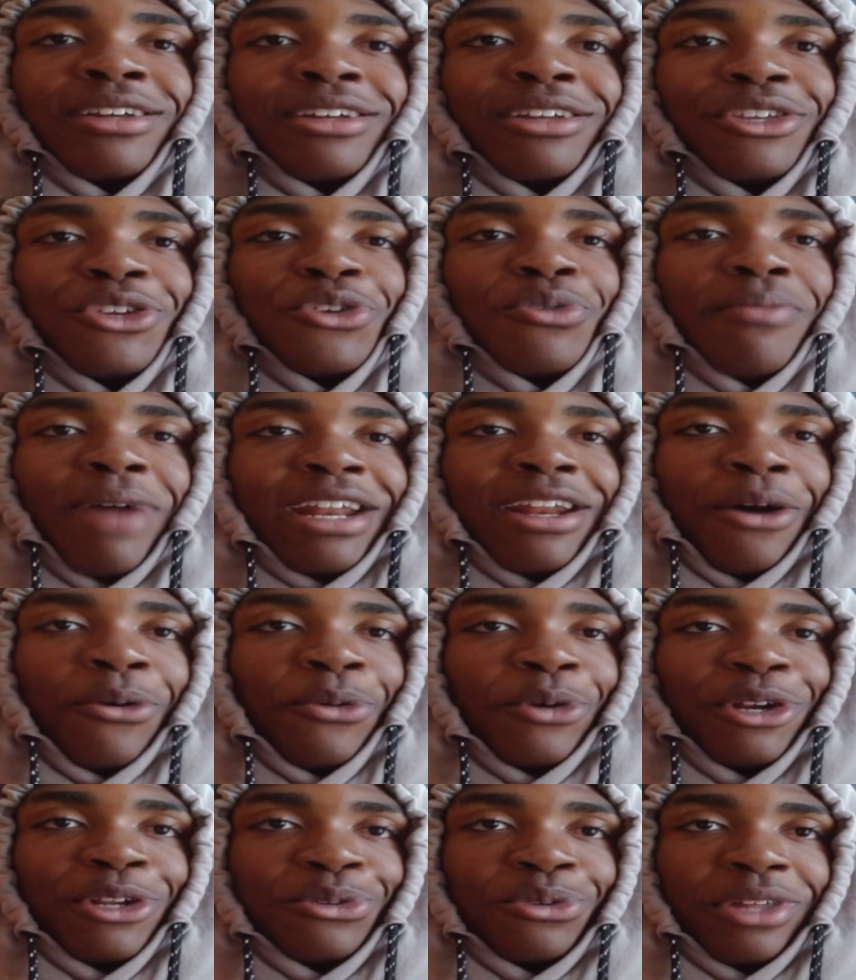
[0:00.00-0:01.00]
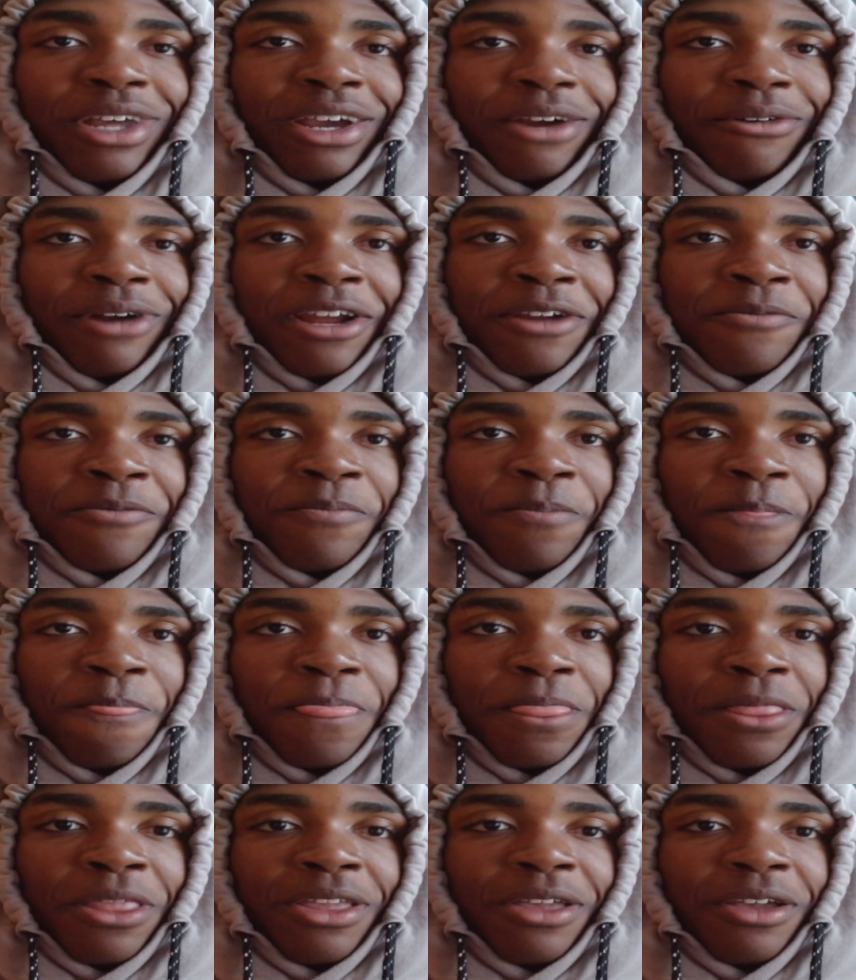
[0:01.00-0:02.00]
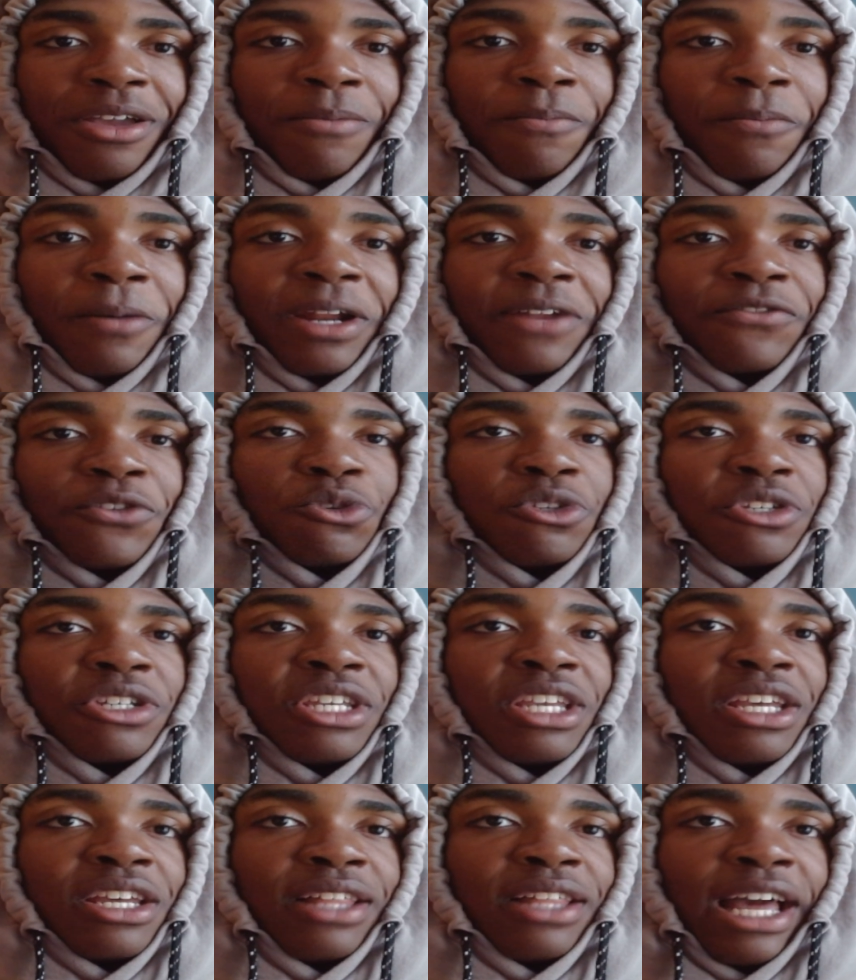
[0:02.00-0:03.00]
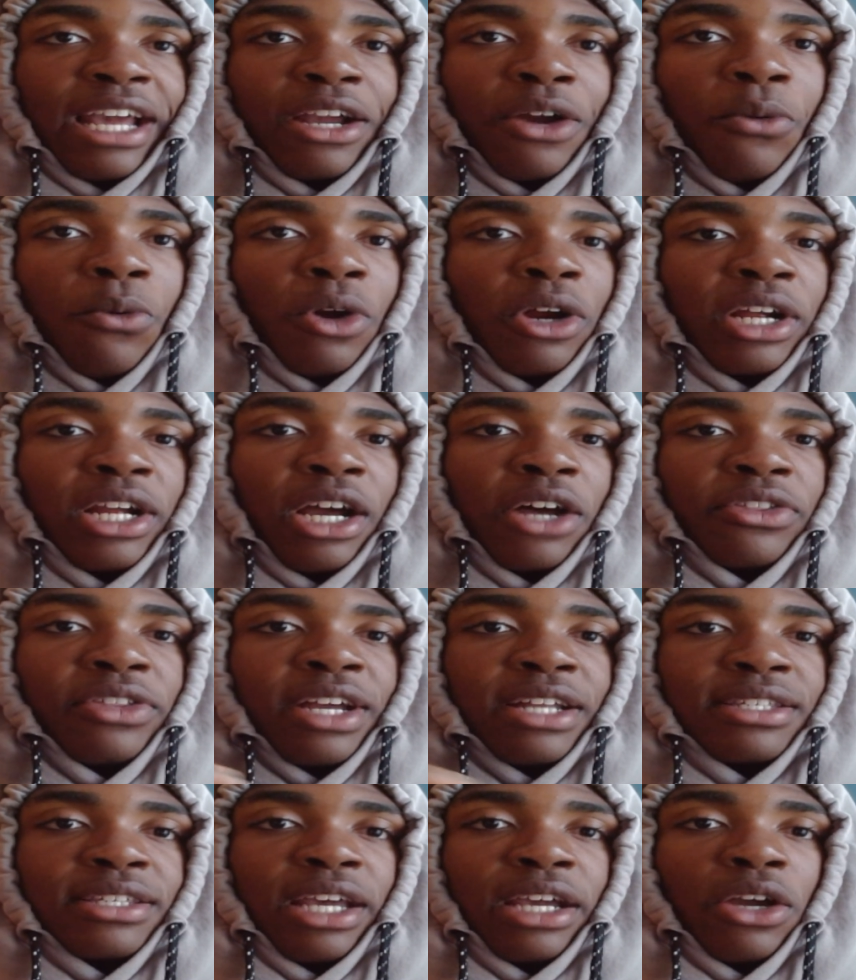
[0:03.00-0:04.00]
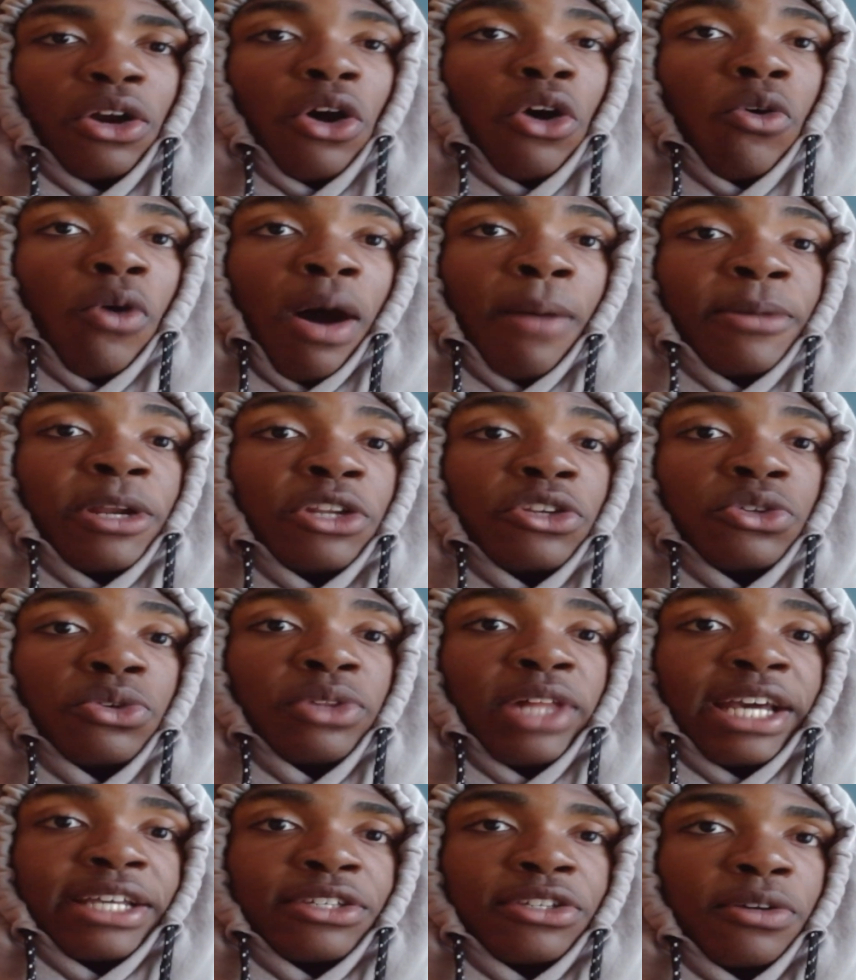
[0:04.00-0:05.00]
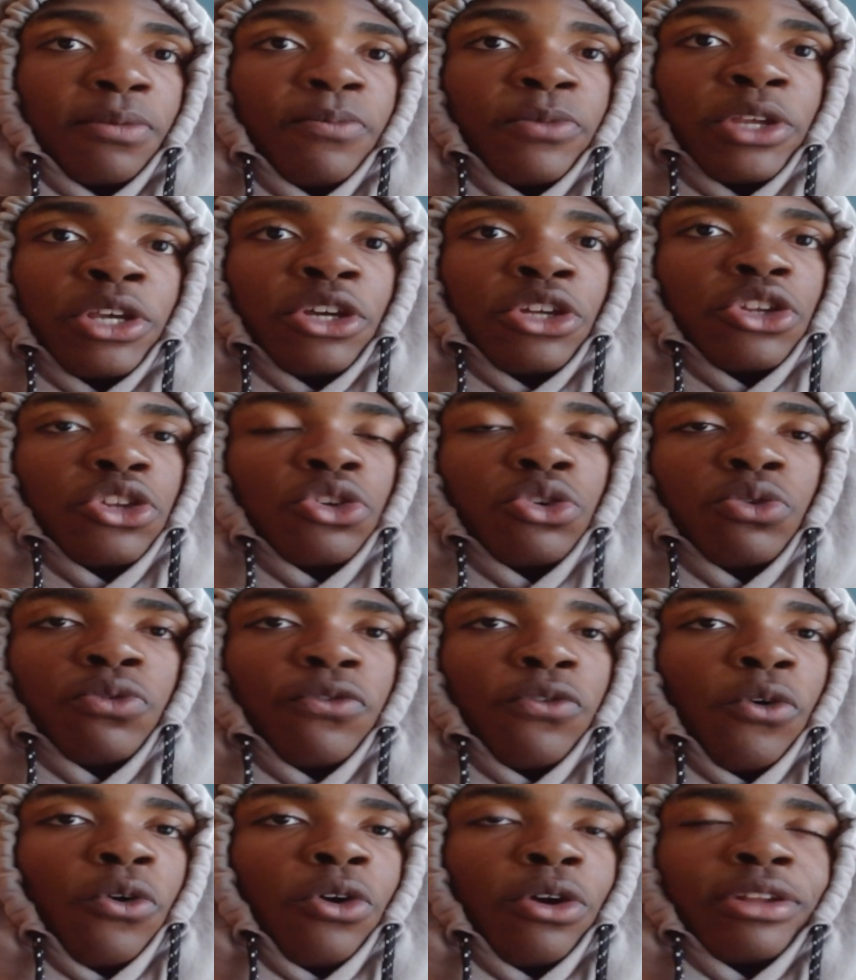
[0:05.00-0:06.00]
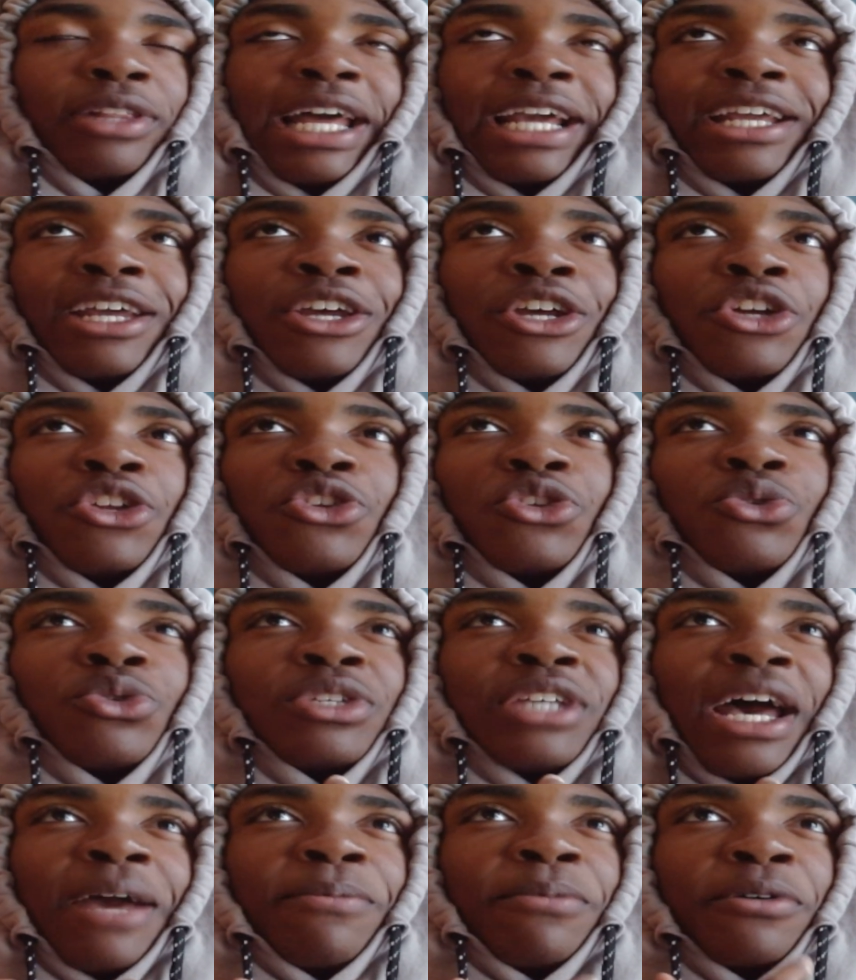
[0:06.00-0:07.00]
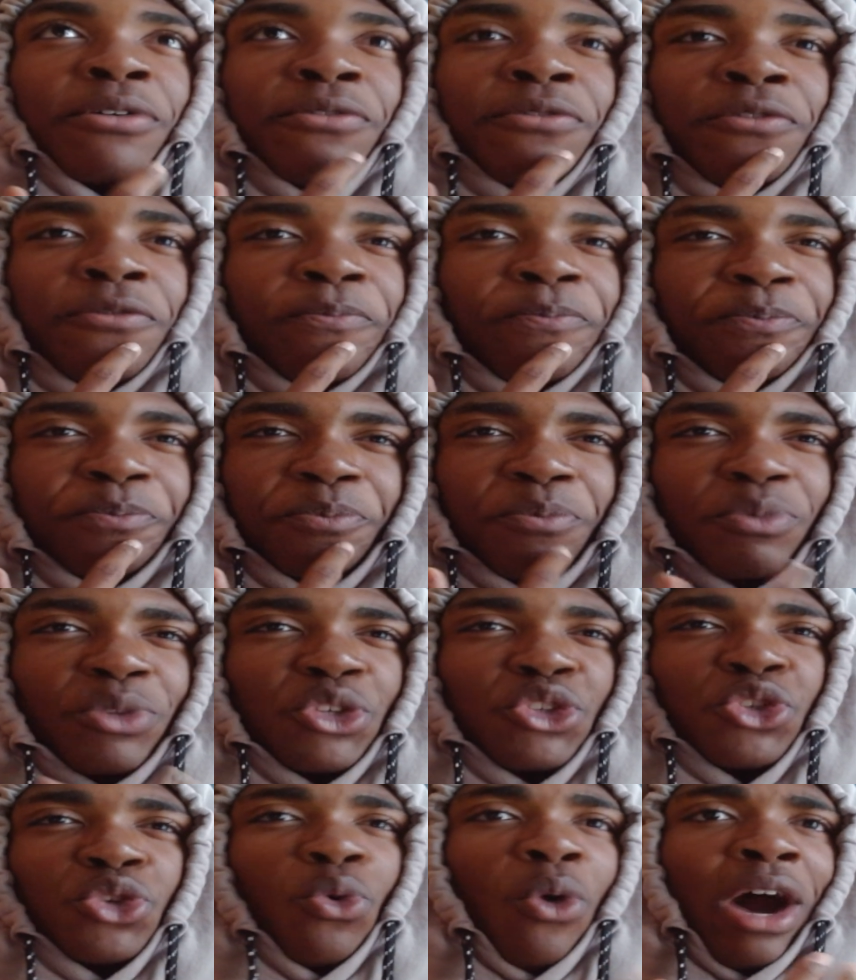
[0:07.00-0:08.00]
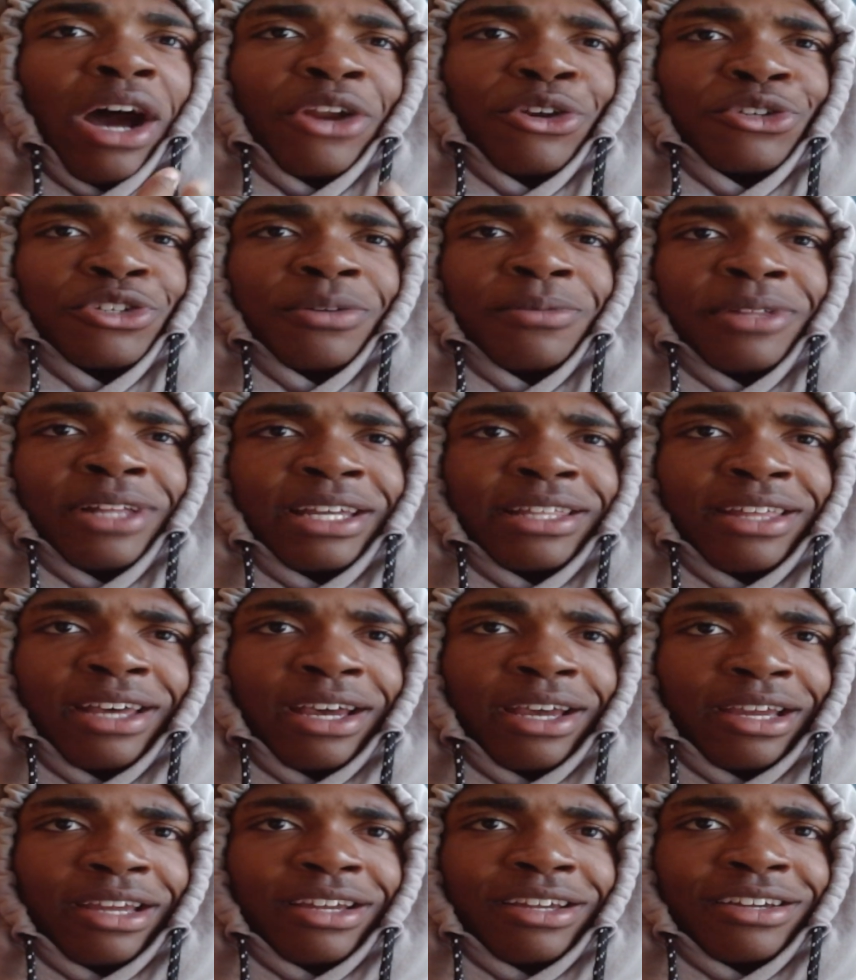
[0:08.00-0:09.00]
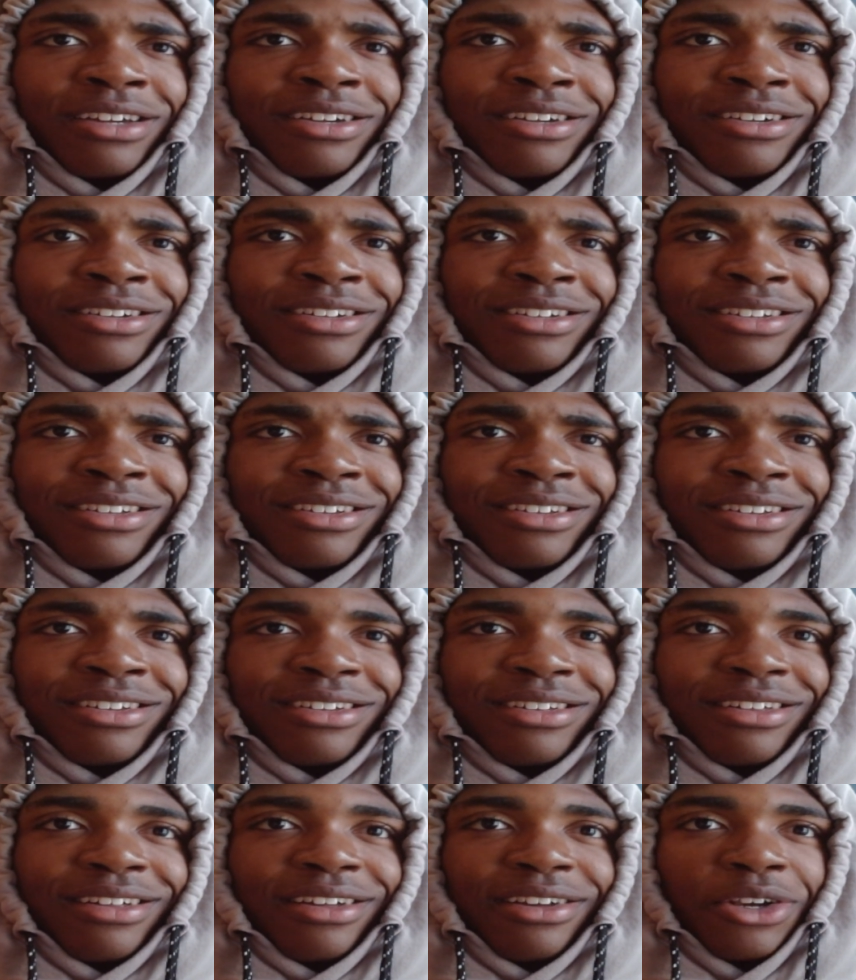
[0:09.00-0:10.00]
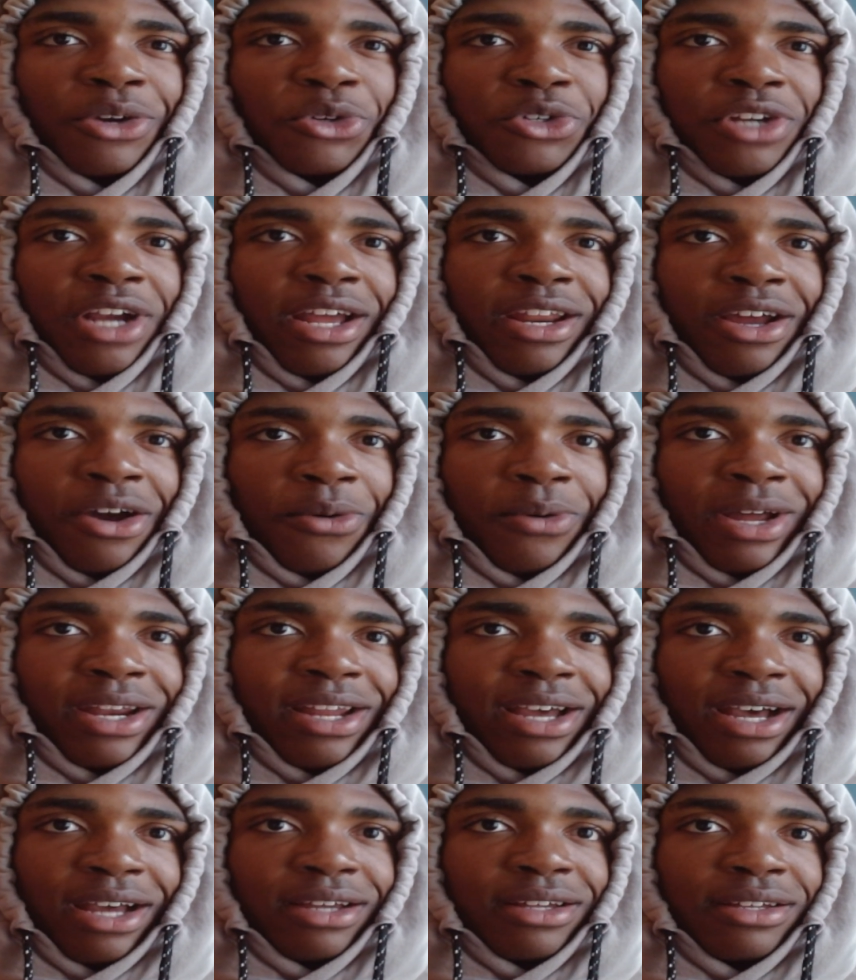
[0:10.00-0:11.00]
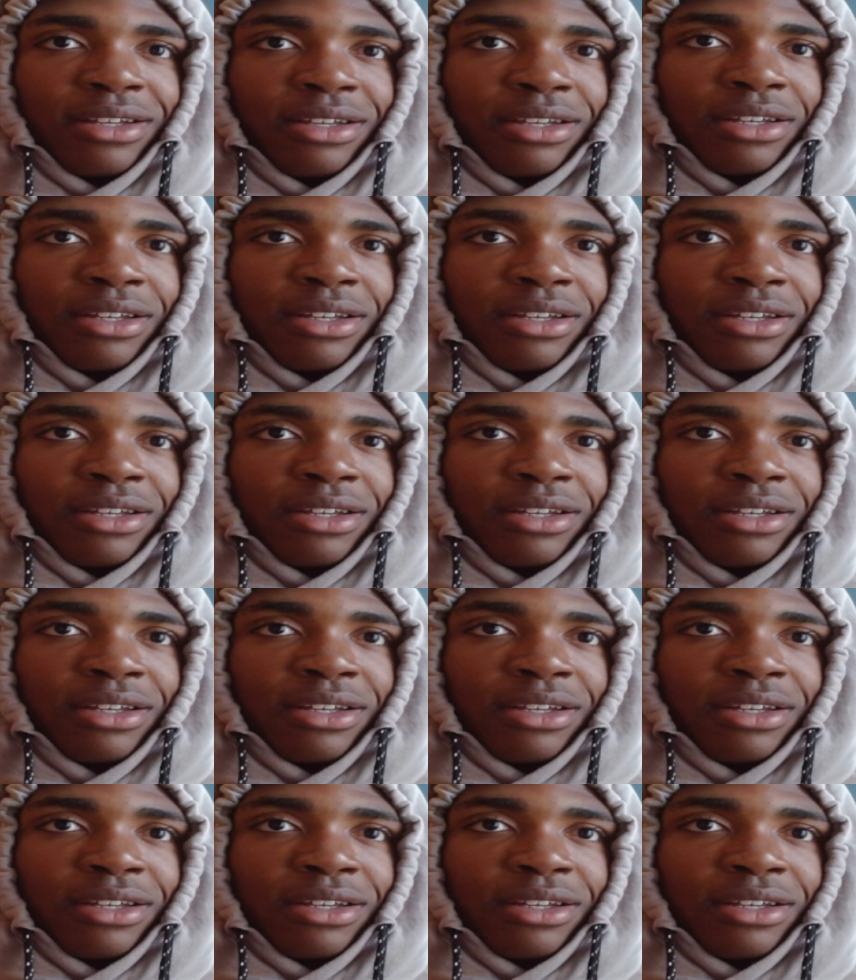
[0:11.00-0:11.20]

you might not want to do that, right? But if you see like a workout that's like, oh, I'm going to do like some new form, like new type of squat or something like that, go try it out. Why not?